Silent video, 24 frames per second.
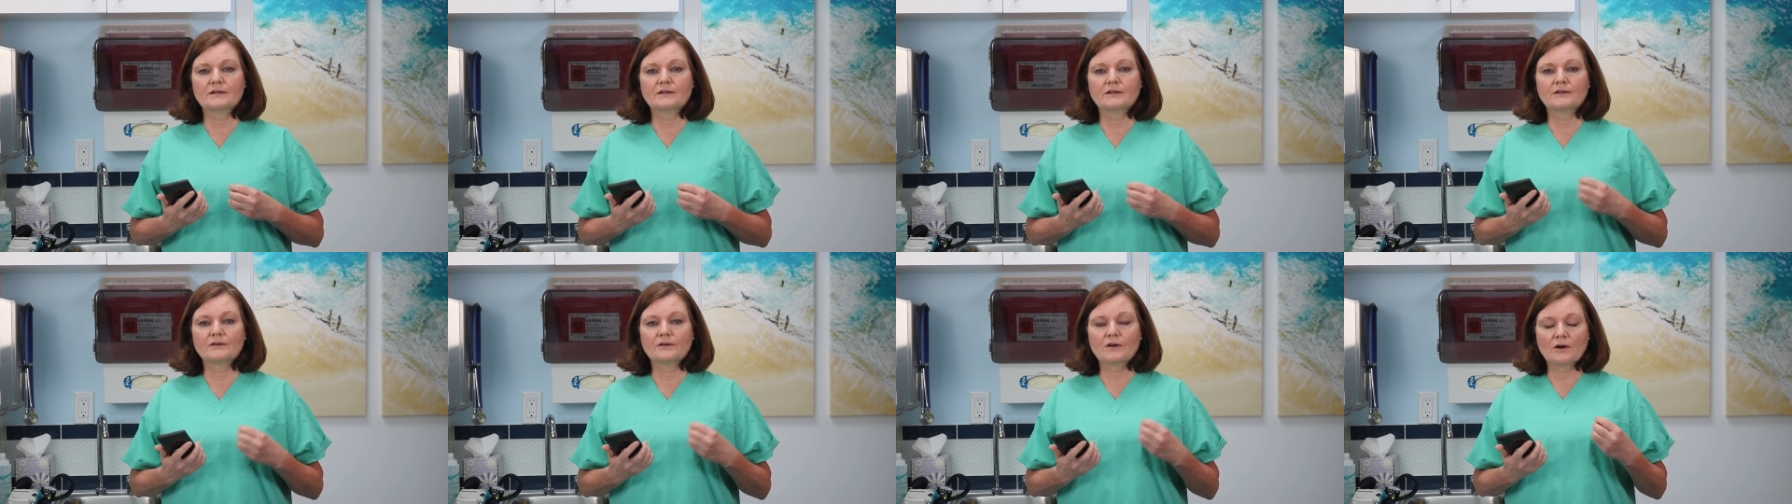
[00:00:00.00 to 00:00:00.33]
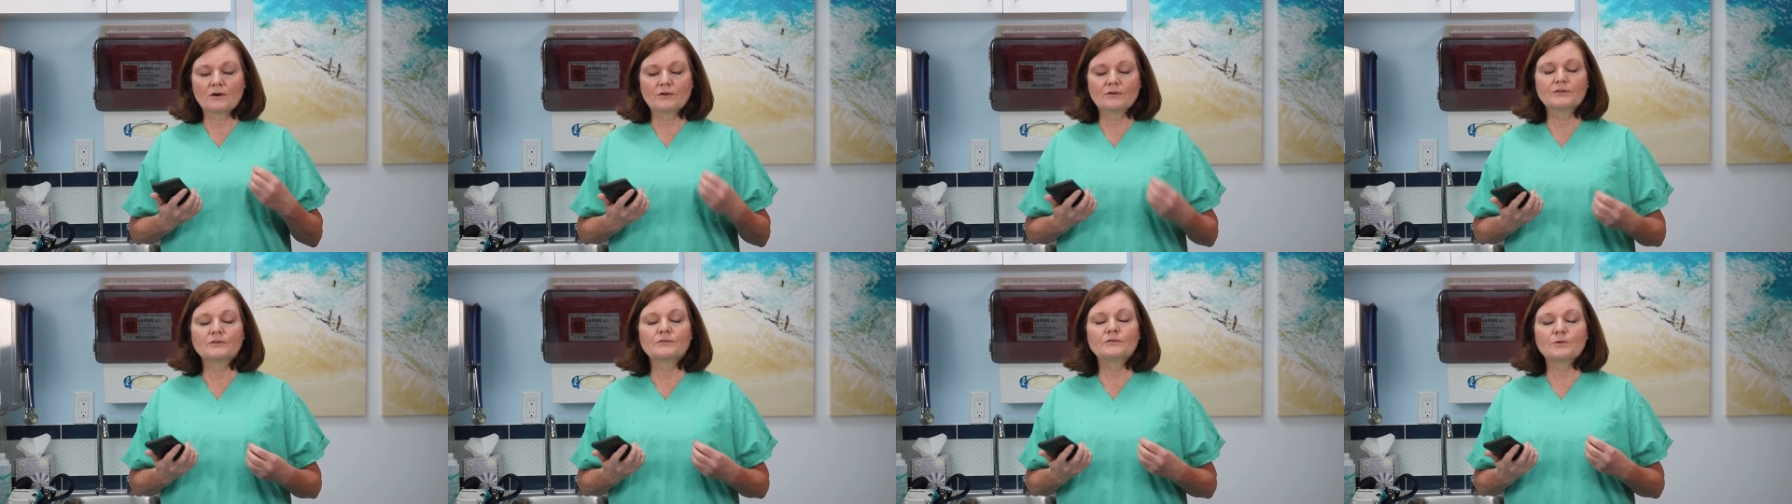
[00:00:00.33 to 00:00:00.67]

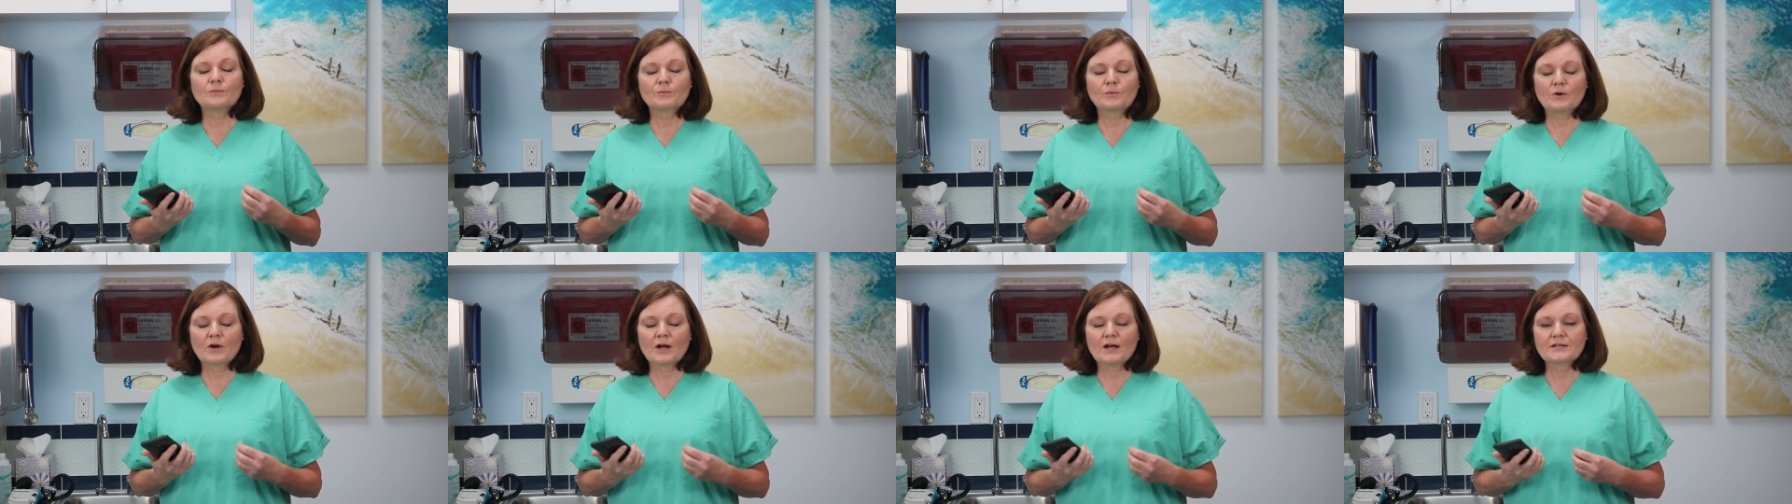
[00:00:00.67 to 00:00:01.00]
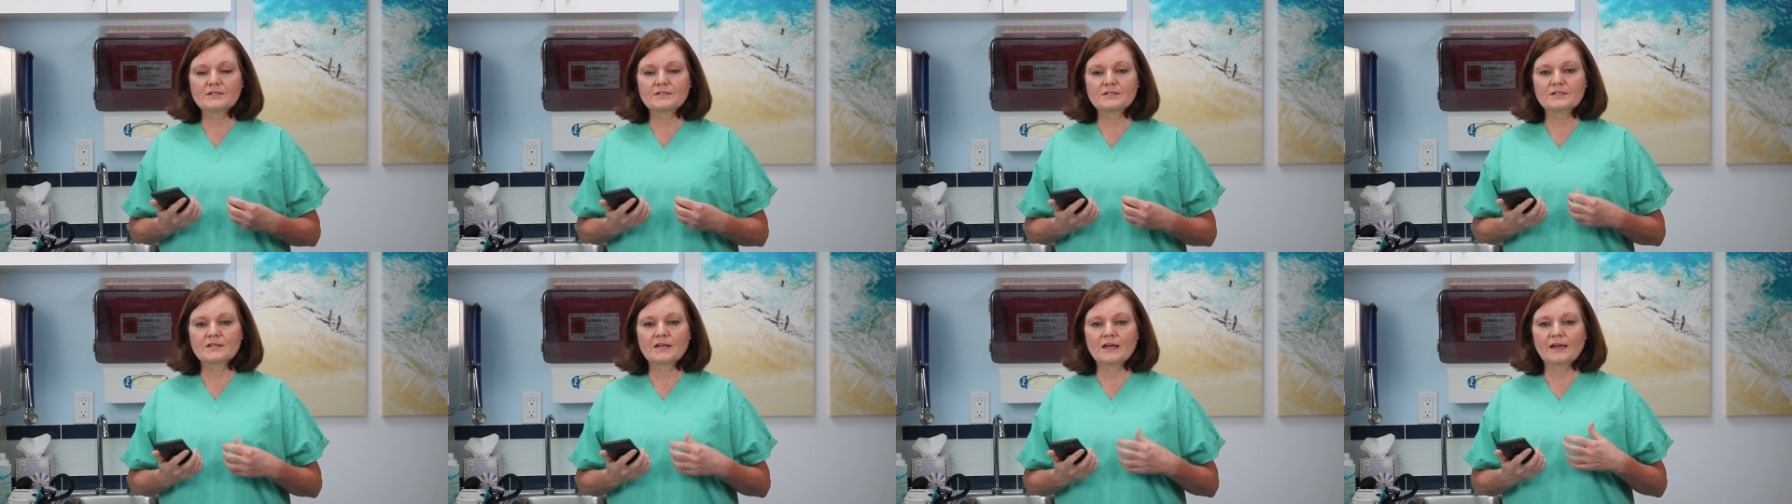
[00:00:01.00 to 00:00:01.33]
in the
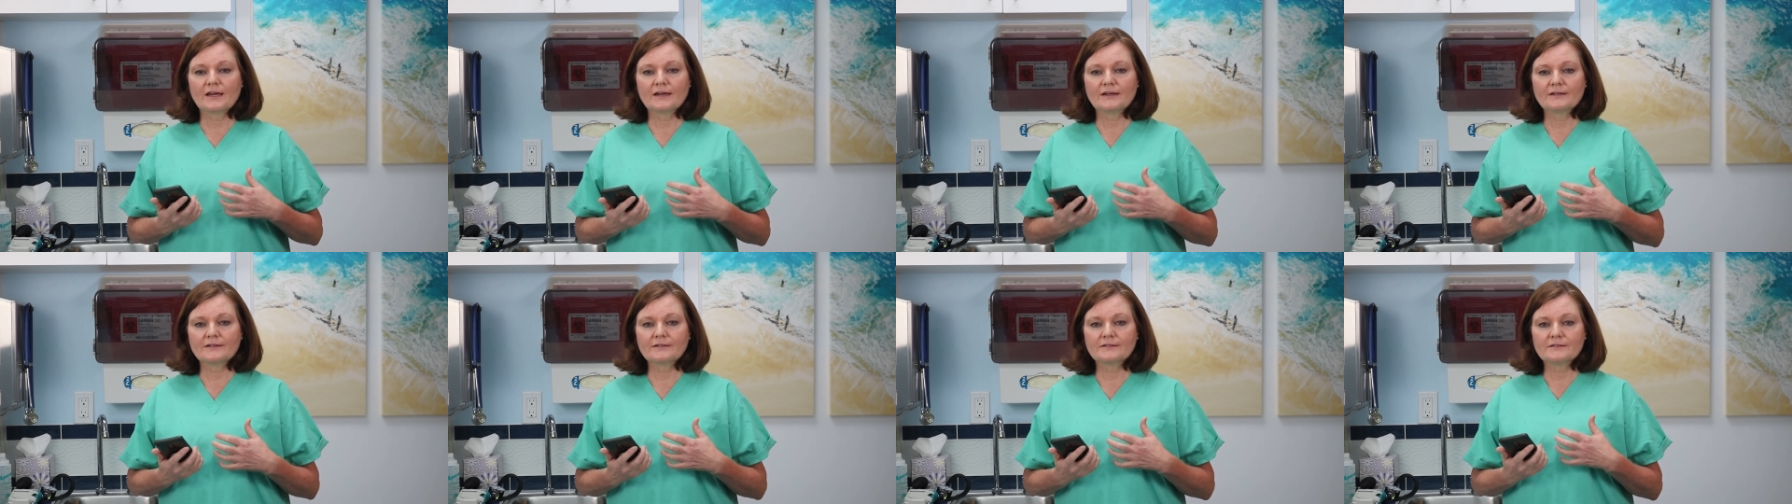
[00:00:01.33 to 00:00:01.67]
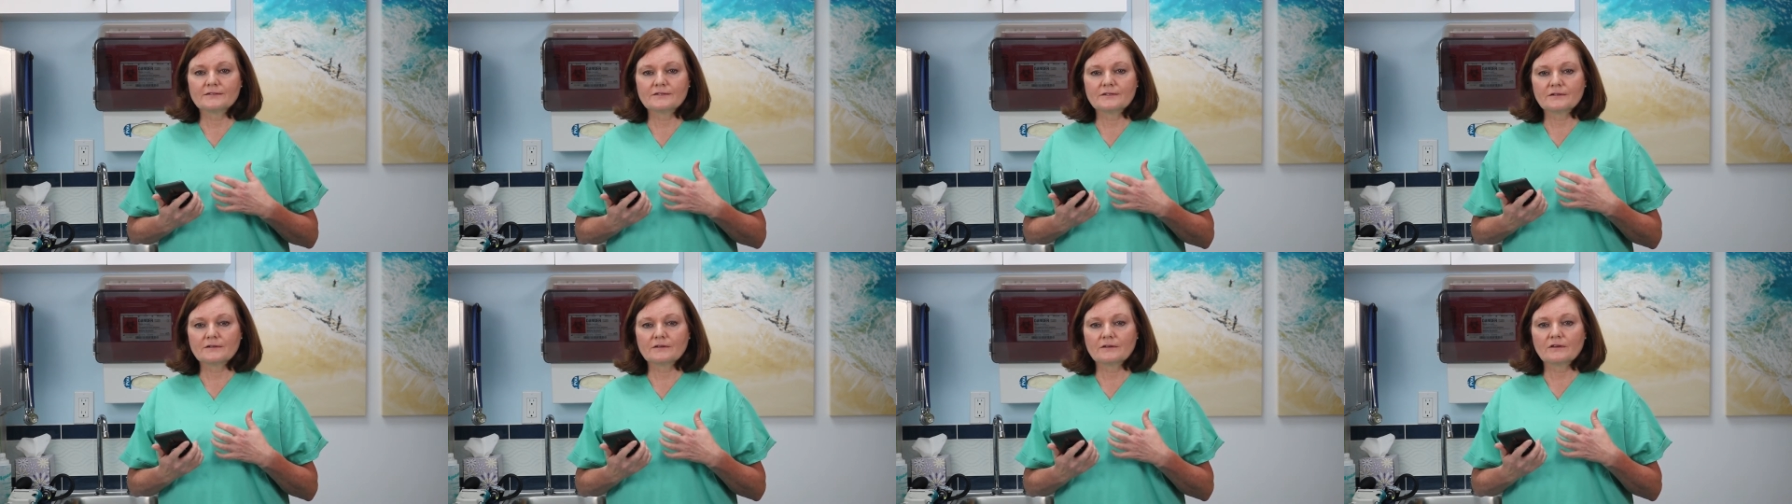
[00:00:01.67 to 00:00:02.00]
breast,
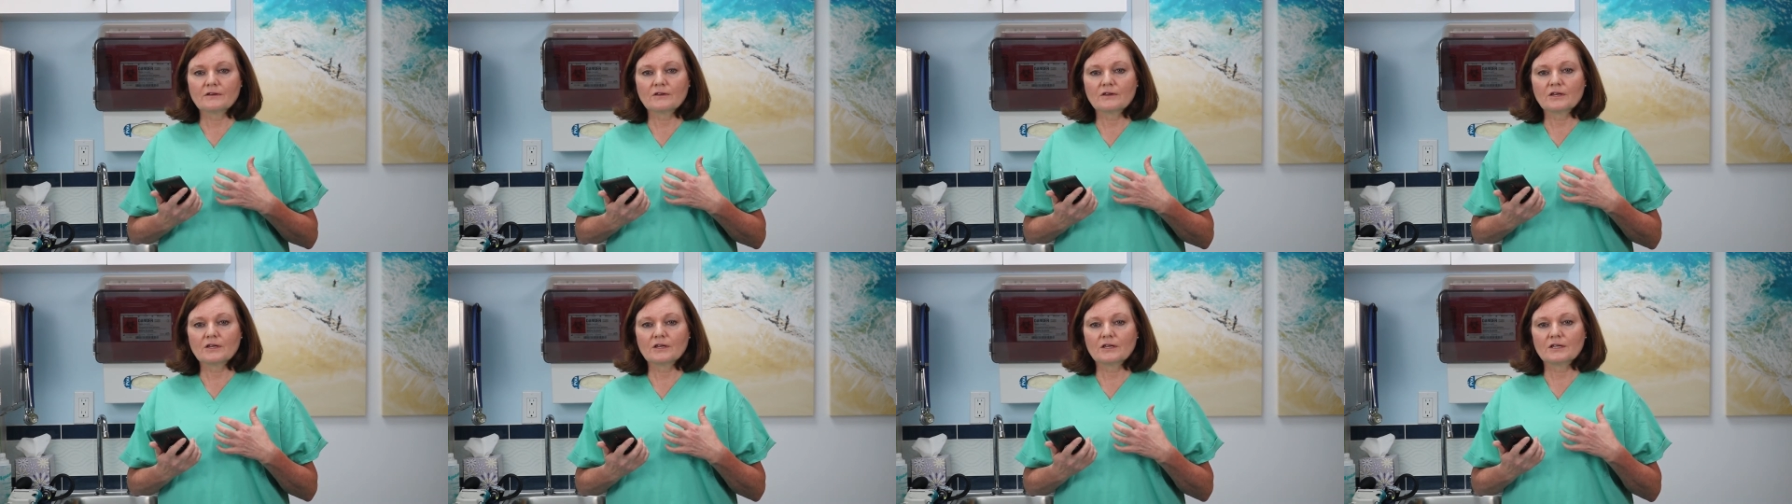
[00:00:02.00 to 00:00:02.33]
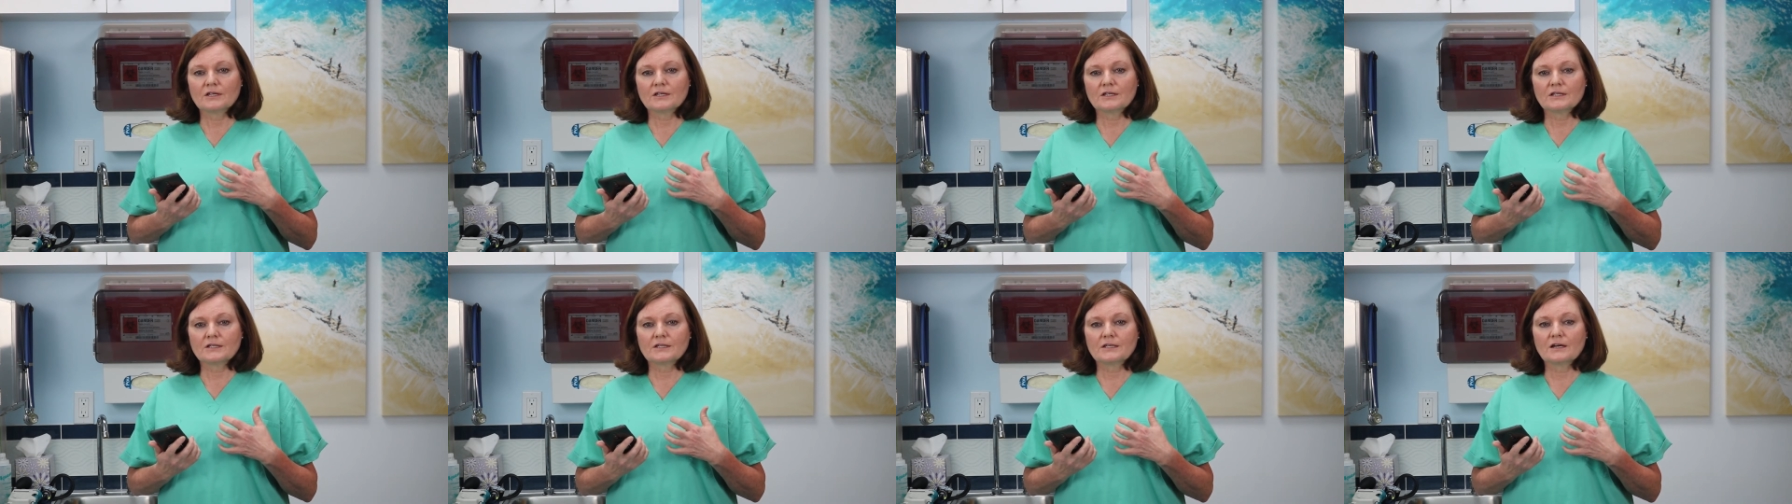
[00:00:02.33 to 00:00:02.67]
and
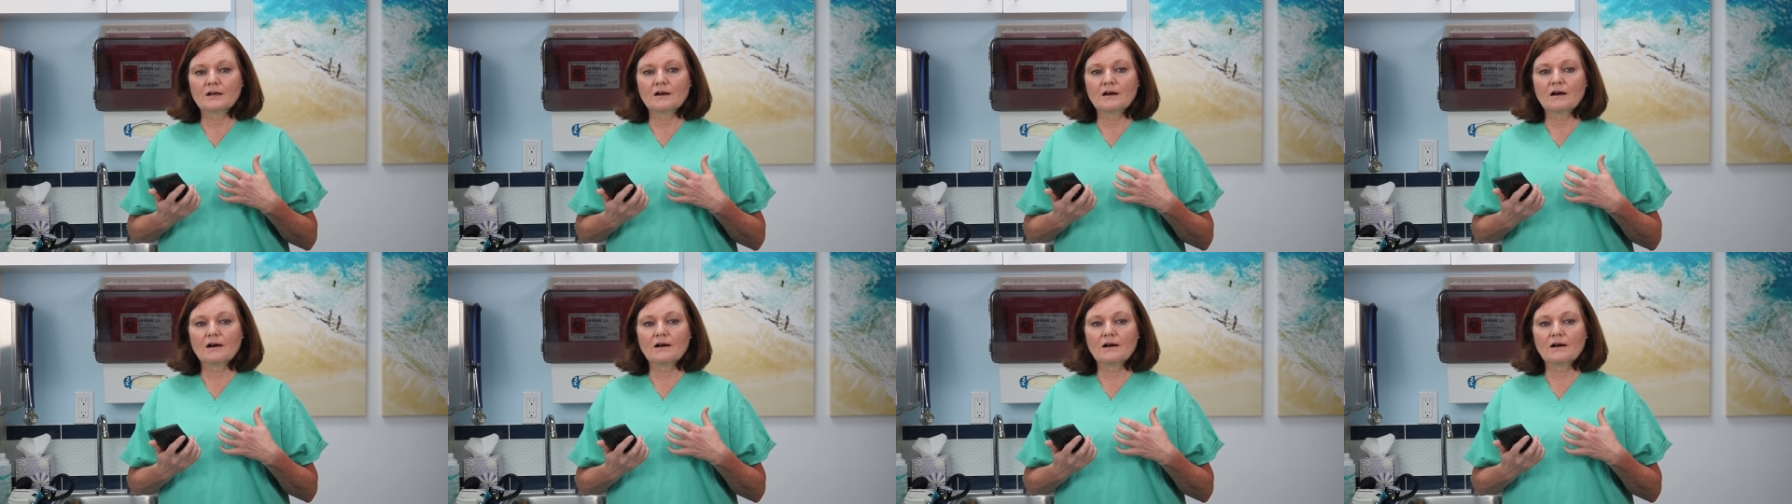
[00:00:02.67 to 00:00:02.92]
it